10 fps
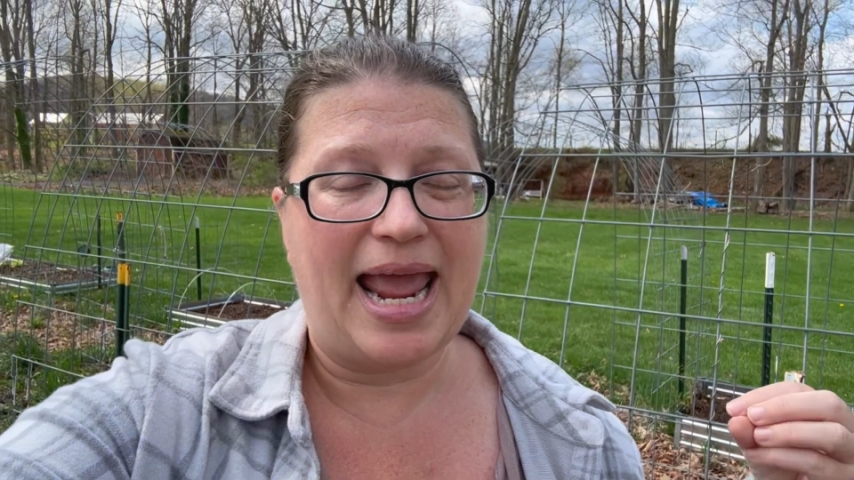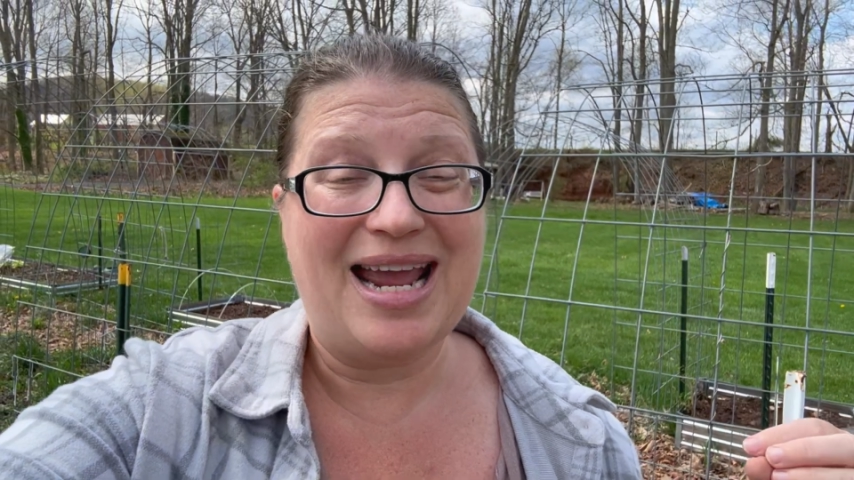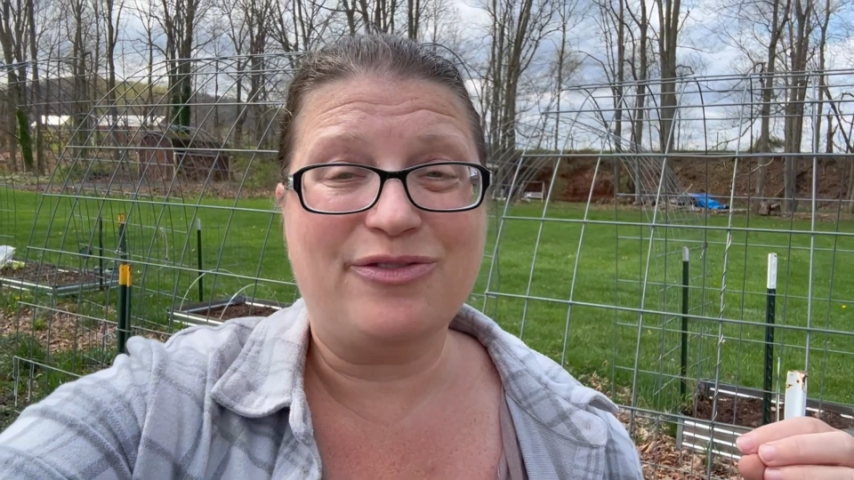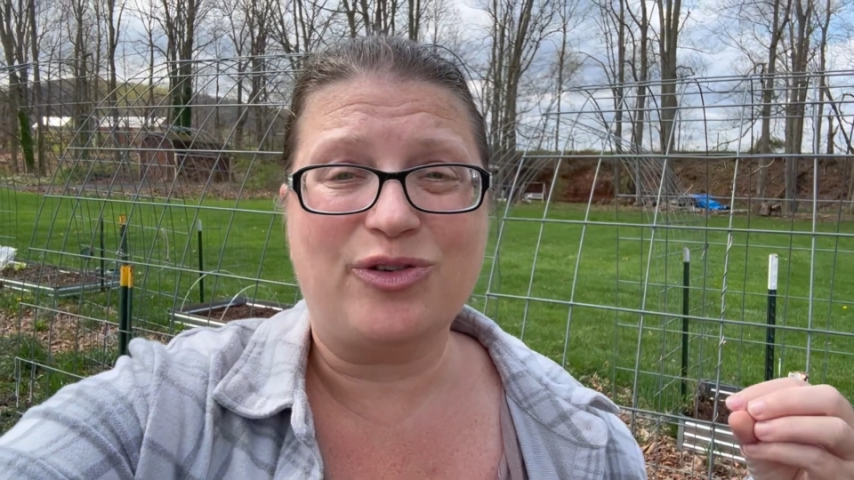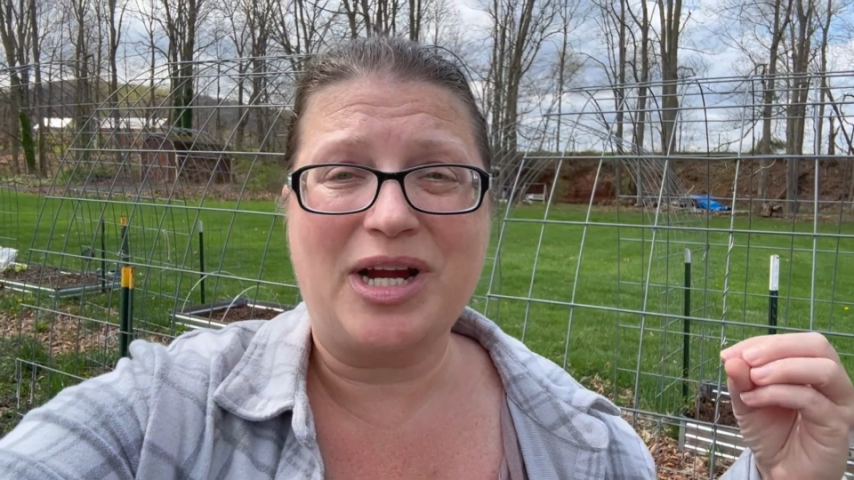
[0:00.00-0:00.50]

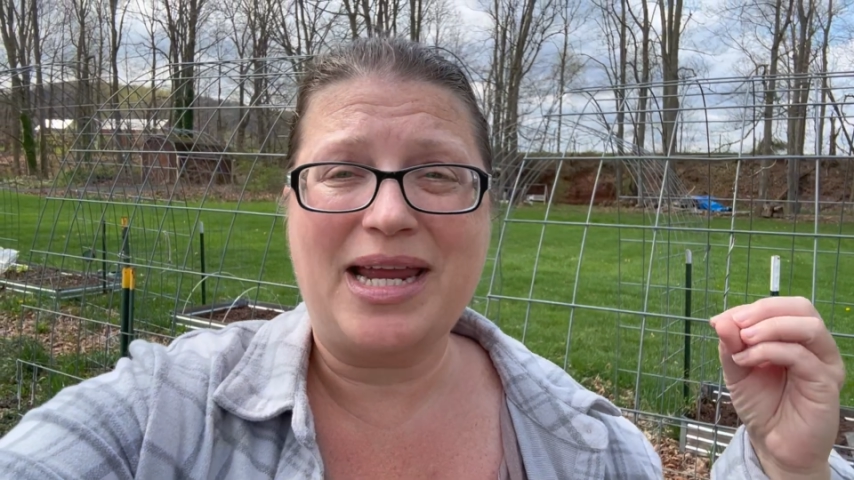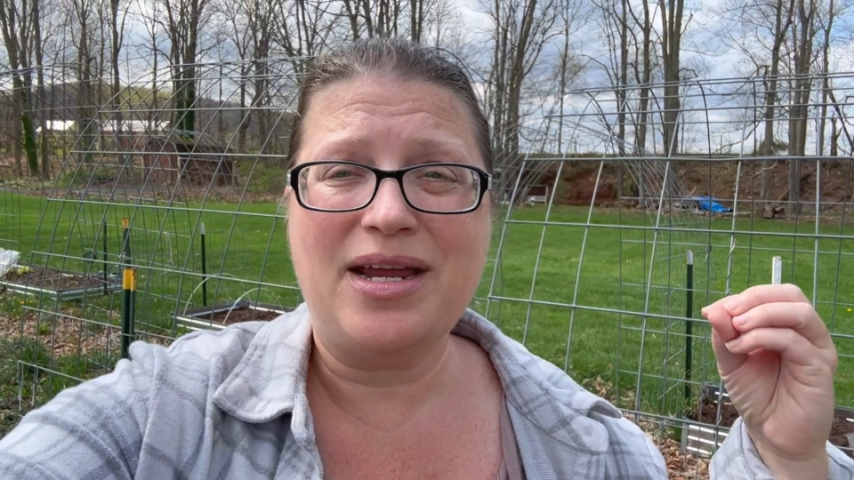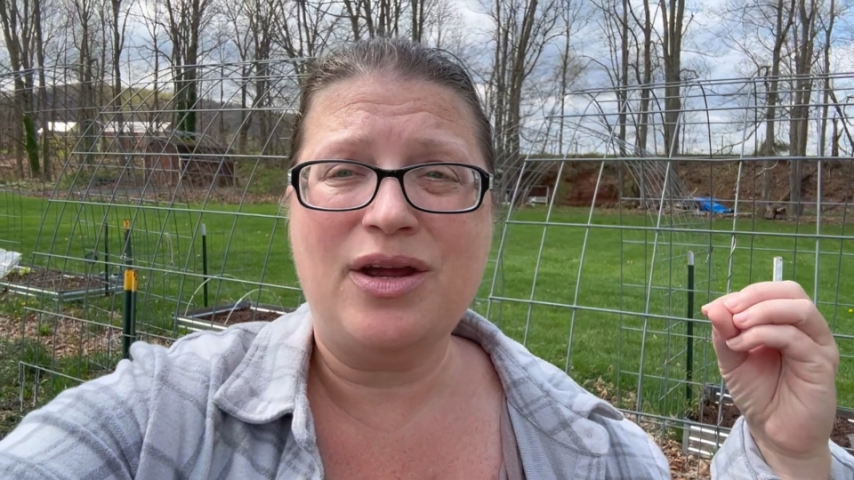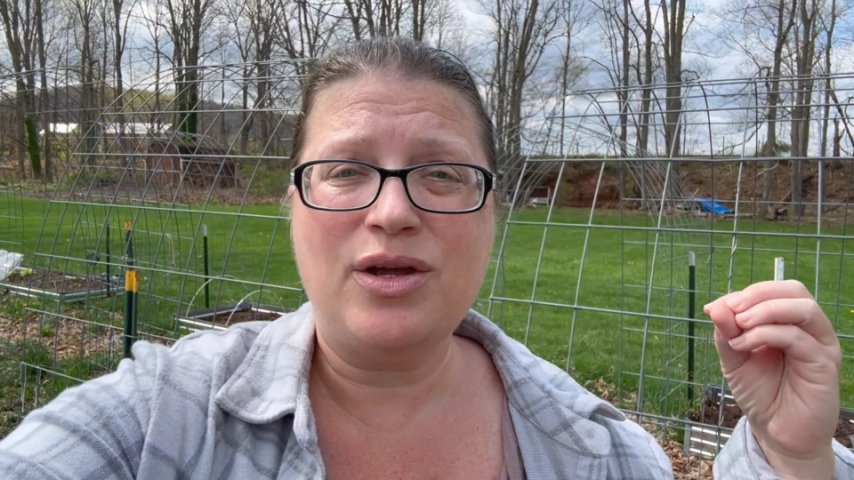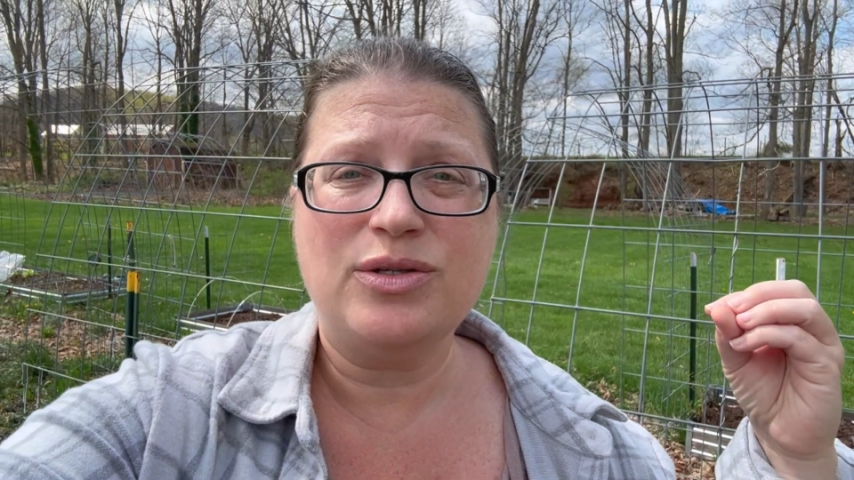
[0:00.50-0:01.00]
every
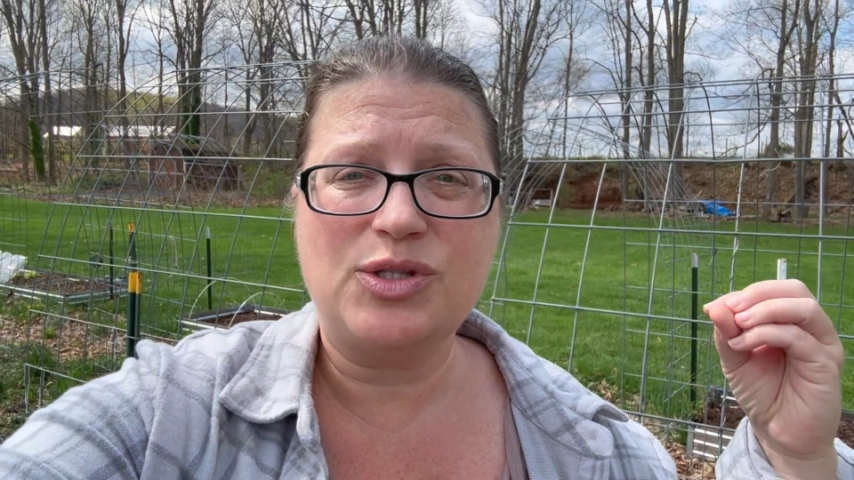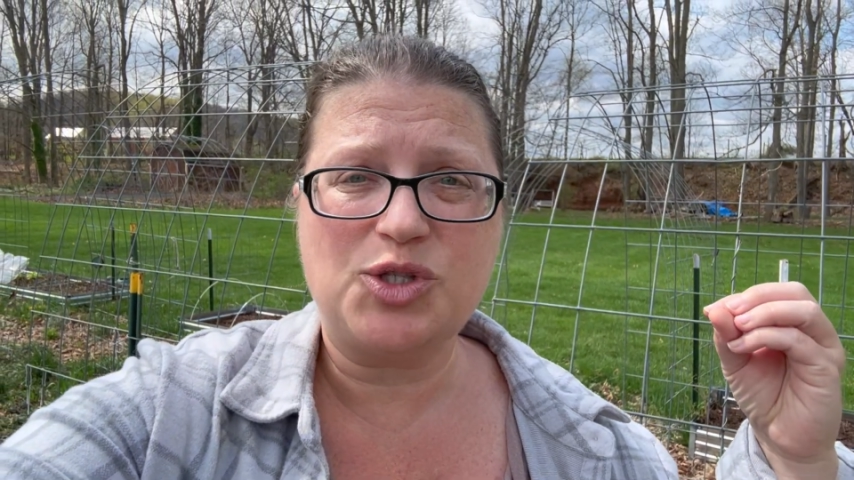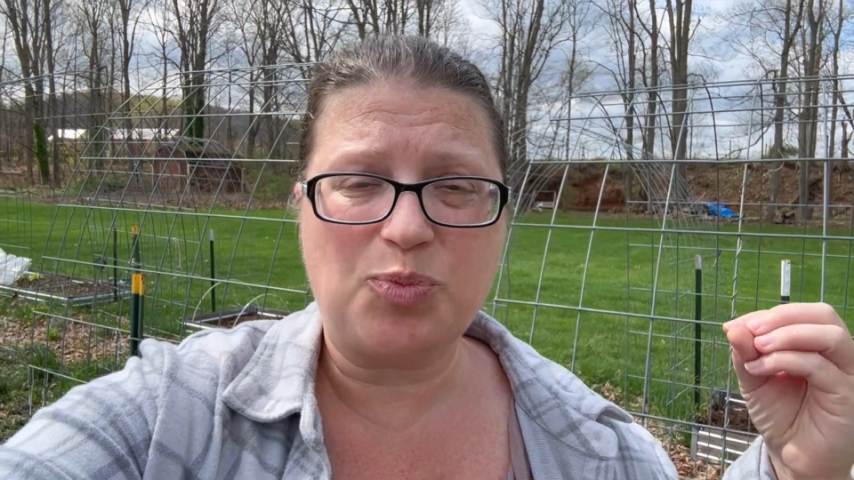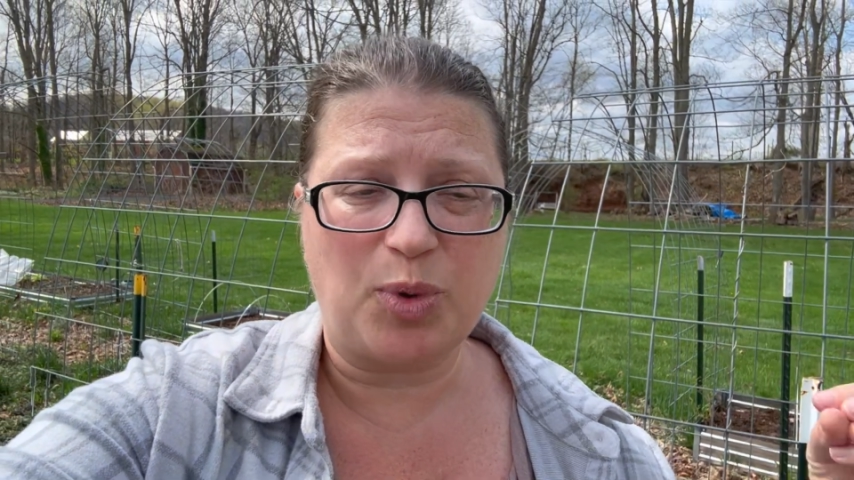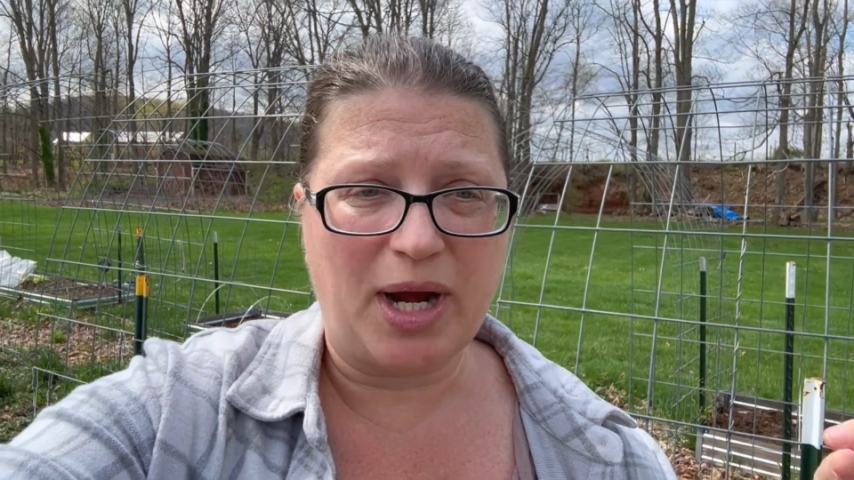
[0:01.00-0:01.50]

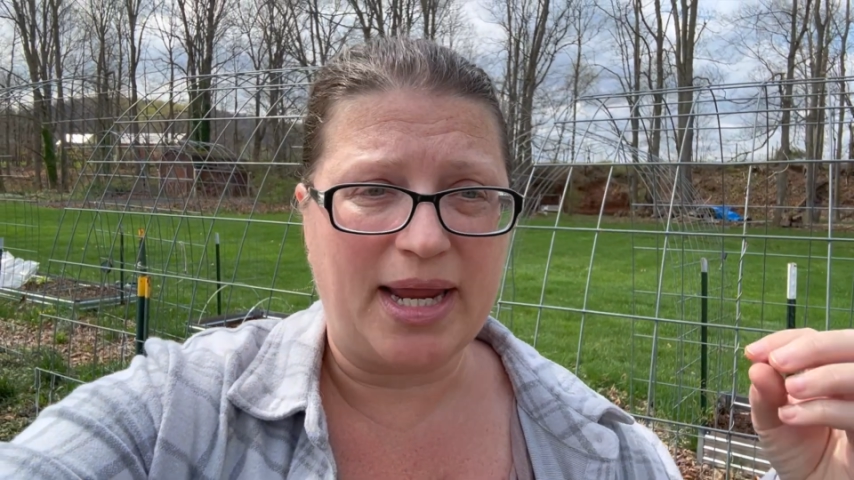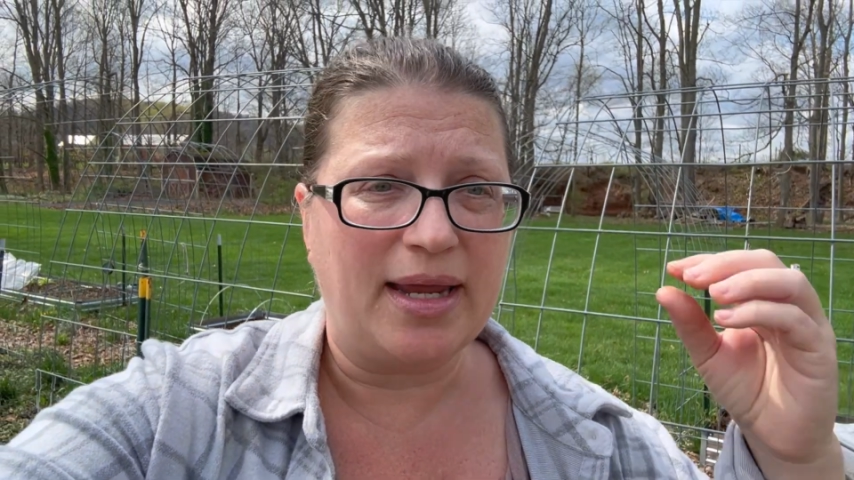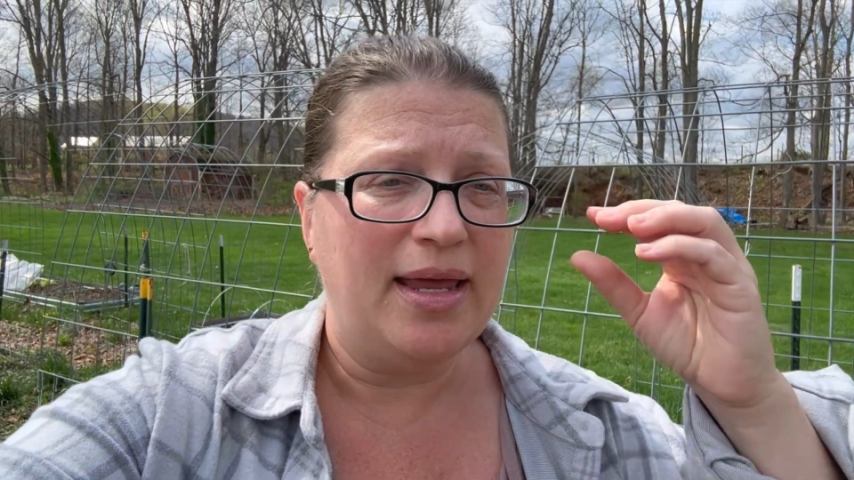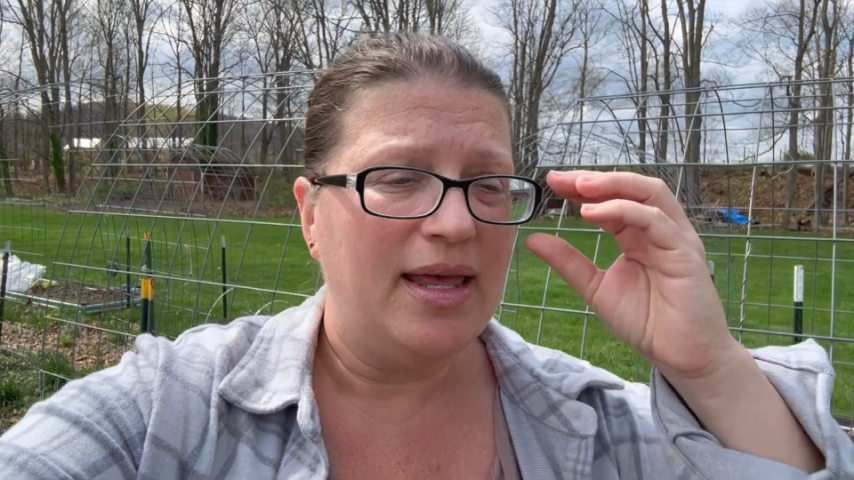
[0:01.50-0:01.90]
spring.